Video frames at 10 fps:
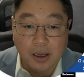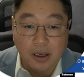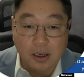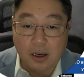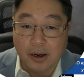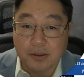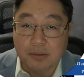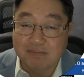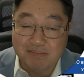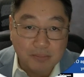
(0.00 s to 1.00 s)
All right,
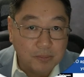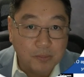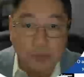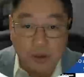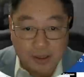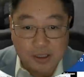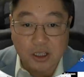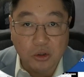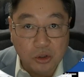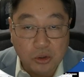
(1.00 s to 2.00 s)
let's say
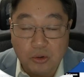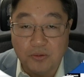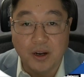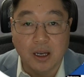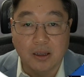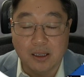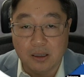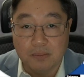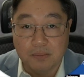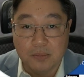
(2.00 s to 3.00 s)
you do file the
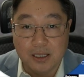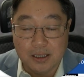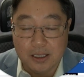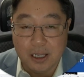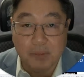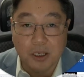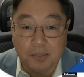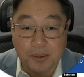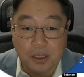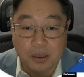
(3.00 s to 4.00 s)
TTAB
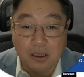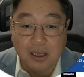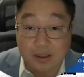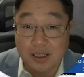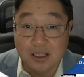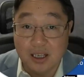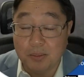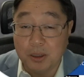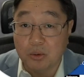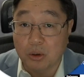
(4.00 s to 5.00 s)
appeal.
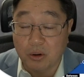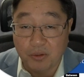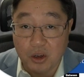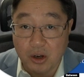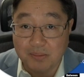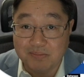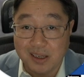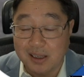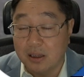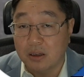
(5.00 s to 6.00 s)
TTAB will review it,
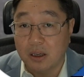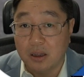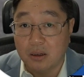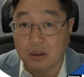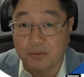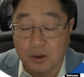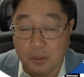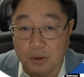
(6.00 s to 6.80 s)
either confirm the